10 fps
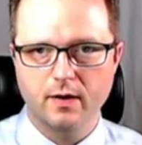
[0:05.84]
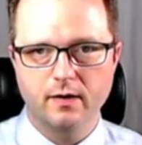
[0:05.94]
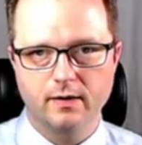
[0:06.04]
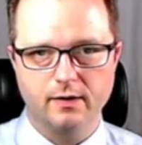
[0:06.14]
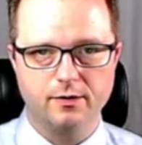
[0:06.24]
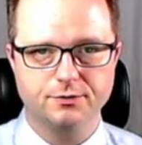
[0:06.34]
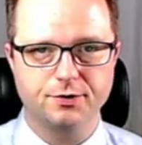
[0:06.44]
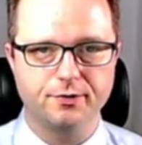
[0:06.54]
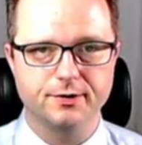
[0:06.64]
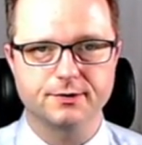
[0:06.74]
Hello
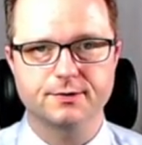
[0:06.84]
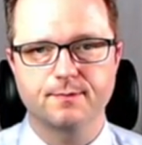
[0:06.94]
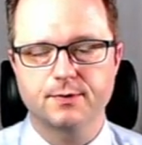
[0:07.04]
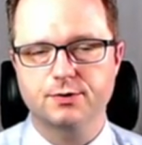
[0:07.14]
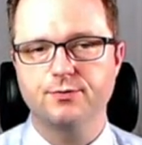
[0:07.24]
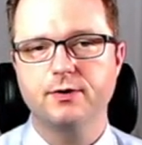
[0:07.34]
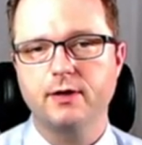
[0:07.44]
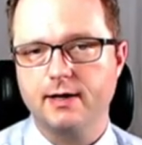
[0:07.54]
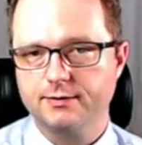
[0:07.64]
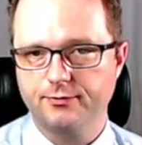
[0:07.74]
students. So in the
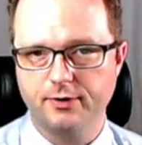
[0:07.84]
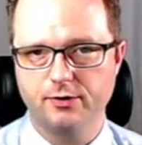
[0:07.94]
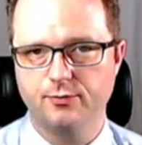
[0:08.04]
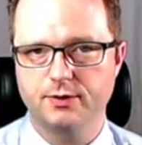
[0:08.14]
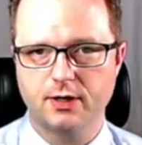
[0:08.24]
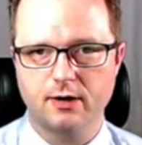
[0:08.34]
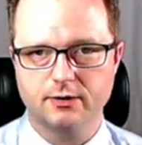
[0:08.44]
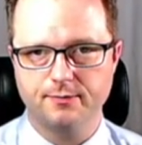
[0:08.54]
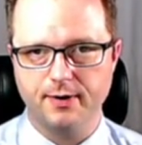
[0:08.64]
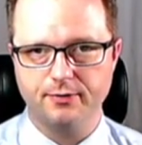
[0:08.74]
last video we talked
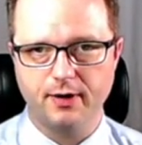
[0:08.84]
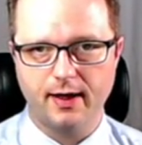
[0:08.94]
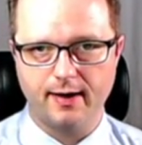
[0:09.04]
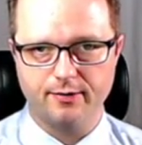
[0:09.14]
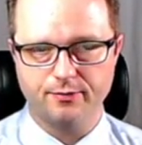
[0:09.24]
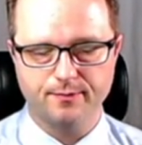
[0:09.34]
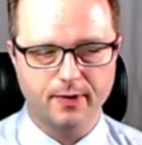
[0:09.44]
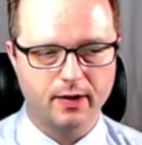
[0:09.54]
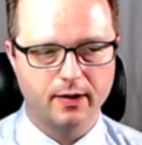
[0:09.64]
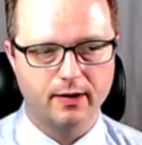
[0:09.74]
about how
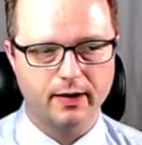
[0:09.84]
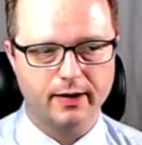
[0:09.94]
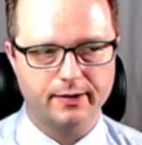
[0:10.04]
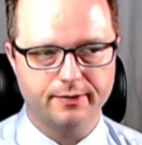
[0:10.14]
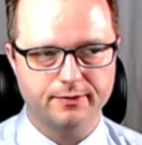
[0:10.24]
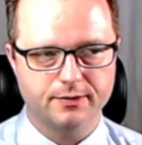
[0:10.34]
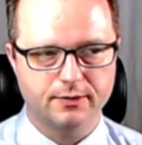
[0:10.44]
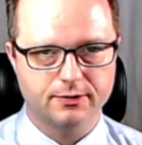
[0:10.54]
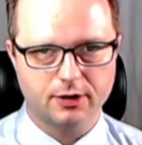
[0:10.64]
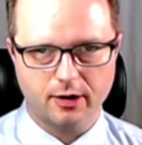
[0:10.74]

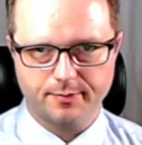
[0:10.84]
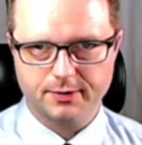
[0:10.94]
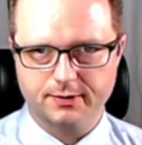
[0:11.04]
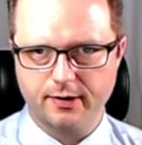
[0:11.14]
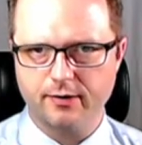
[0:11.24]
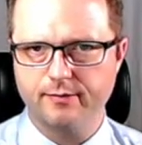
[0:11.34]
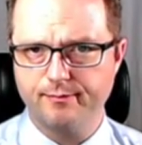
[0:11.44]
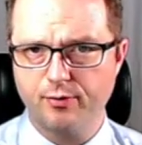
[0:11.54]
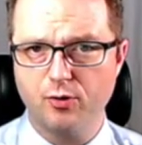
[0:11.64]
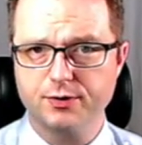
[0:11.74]
topics are
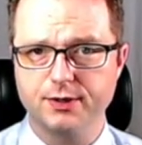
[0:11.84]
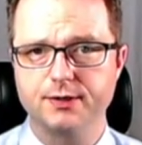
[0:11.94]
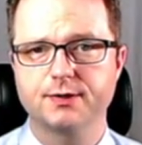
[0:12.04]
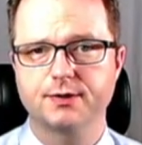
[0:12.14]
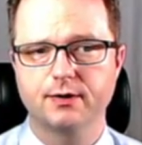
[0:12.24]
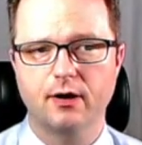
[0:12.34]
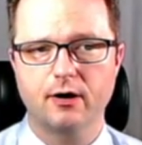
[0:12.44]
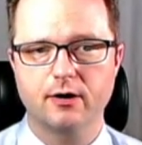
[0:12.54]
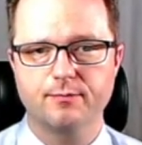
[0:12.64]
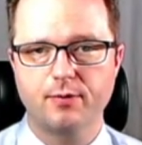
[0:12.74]
important
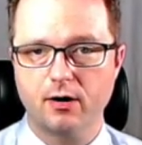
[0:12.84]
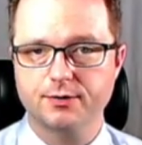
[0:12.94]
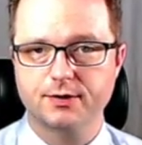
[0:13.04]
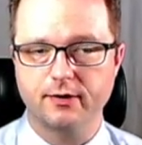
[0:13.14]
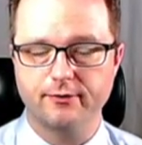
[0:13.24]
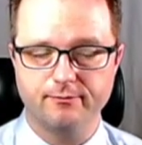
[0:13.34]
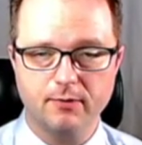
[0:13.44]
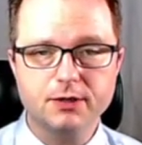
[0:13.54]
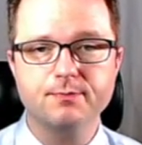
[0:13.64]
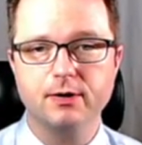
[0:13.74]
are parts of
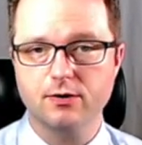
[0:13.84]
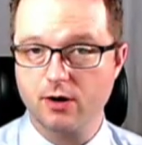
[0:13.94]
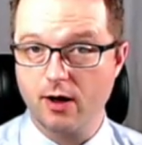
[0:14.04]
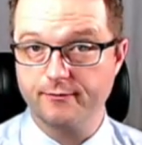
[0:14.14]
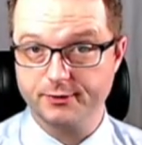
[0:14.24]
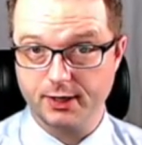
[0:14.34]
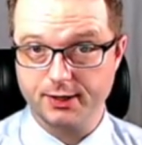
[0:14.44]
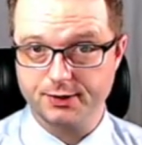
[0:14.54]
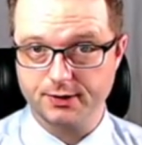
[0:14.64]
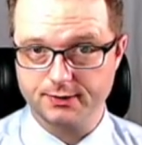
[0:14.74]
much bigger
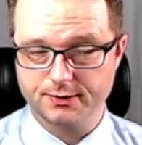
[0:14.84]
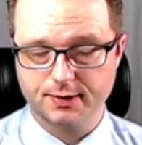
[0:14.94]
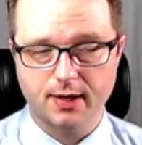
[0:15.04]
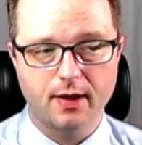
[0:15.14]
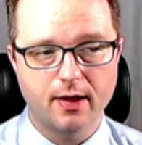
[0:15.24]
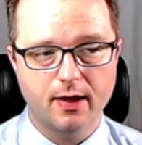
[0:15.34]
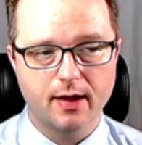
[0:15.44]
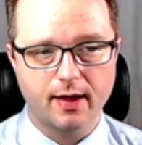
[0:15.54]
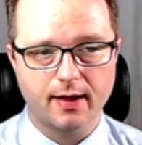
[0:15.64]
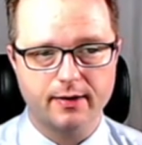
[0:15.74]
conversations,
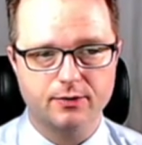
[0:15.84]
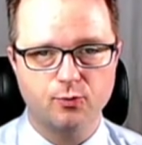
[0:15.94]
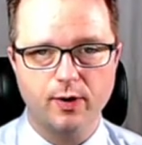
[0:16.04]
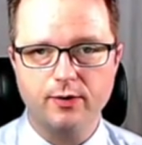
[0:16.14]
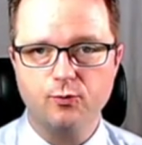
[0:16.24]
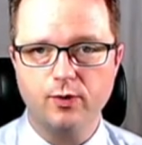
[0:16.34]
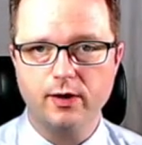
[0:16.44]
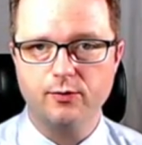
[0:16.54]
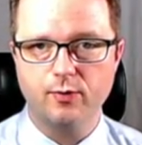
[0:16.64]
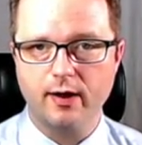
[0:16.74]
and when we
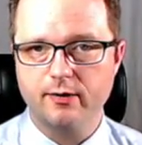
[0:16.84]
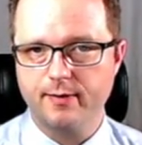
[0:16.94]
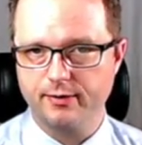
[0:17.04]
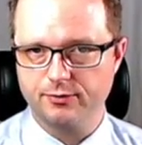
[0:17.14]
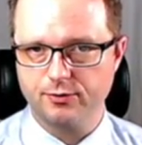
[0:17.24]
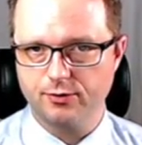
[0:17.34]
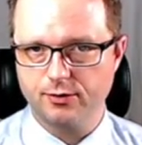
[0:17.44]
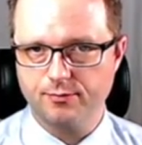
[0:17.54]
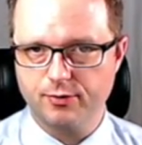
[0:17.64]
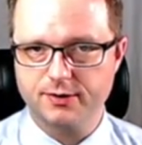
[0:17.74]
write about
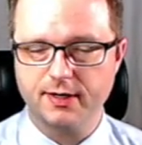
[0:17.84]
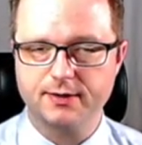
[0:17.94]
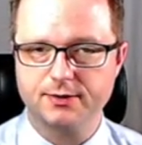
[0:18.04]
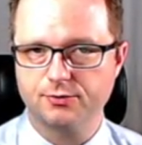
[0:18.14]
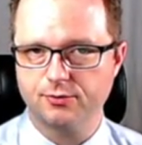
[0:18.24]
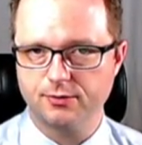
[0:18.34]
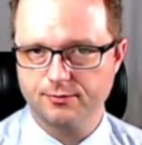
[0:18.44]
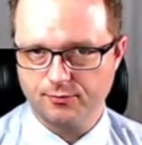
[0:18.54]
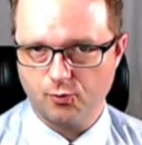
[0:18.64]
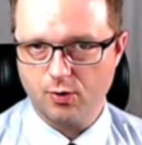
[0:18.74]
or present or
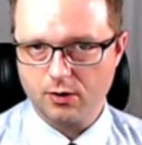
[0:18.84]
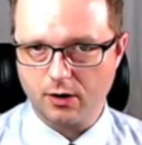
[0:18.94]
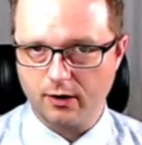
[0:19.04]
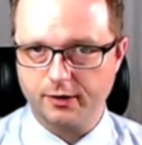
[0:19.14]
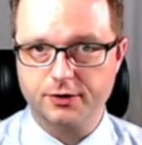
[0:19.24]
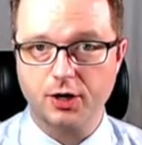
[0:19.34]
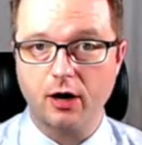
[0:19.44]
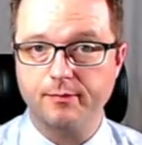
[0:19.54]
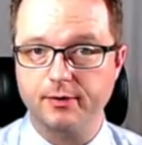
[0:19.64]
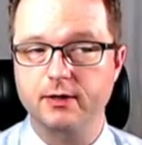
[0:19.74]
work on a
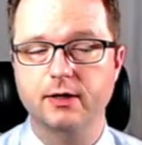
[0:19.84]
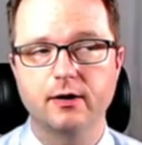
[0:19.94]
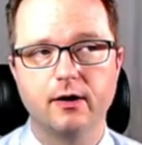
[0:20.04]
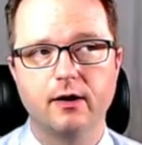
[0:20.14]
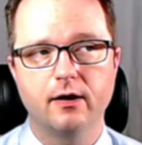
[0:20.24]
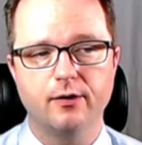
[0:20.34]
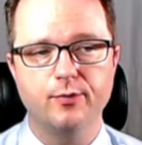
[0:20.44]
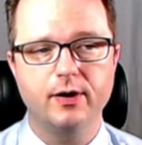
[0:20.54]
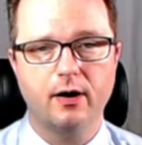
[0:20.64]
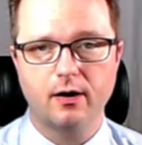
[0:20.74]
topic,
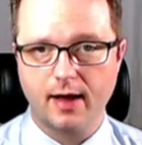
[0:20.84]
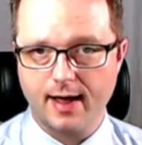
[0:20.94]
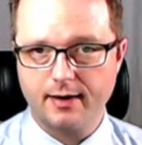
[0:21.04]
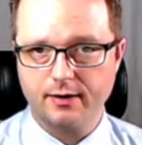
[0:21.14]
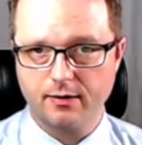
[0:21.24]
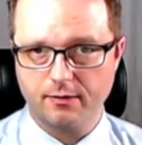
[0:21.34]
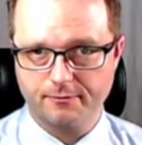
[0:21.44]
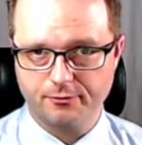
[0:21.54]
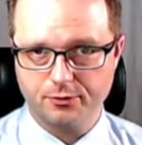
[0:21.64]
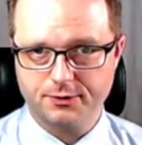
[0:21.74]
we are adding our
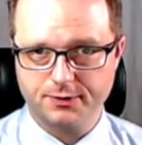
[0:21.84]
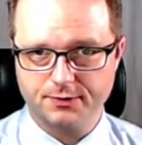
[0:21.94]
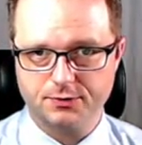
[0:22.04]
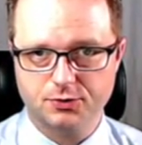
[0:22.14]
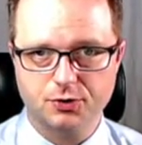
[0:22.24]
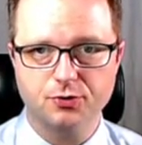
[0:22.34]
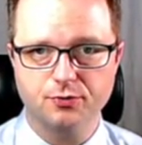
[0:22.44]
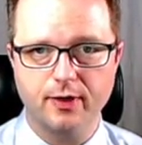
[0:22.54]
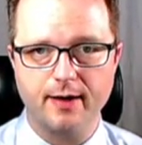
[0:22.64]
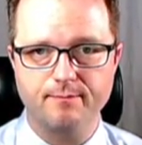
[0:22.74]
voices to
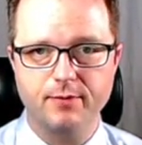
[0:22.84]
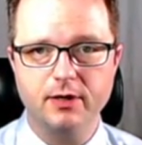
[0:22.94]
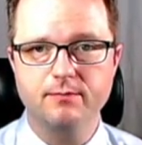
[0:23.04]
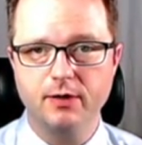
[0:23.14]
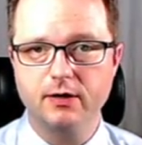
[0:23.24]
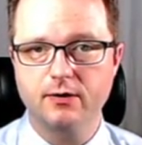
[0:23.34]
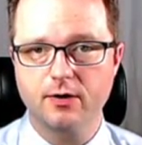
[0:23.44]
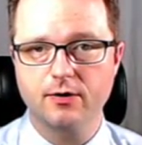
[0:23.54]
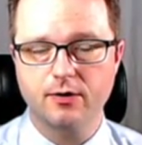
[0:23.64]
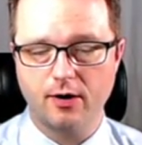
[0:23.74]
that big
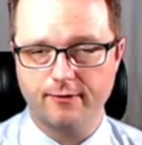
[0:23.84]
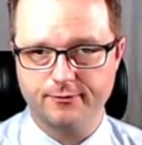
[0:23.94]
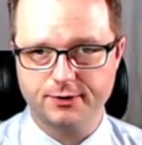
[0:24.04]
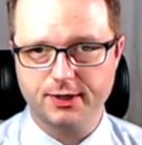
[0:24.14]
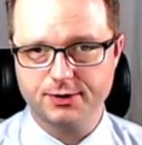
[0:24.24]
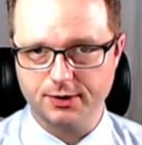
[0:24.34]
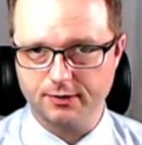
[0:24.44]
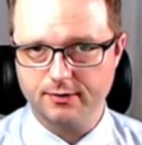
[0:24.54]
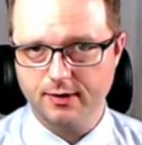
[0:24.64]
conversation,